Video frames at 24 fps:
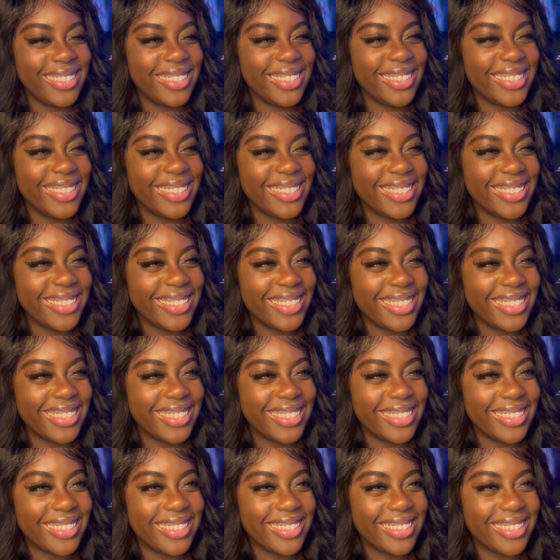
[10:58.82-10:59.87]

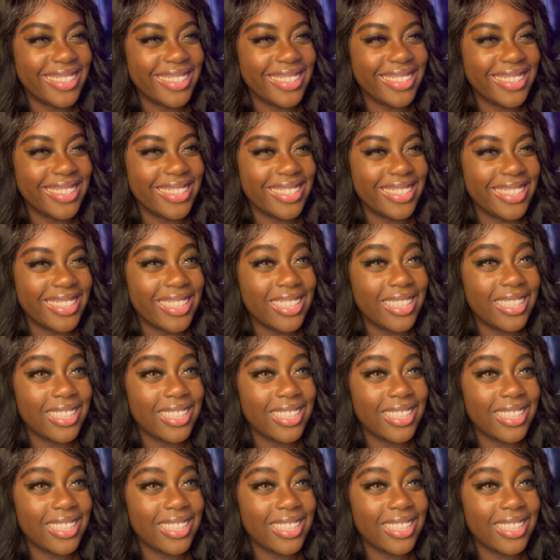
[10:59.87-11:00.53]
Nothing is said.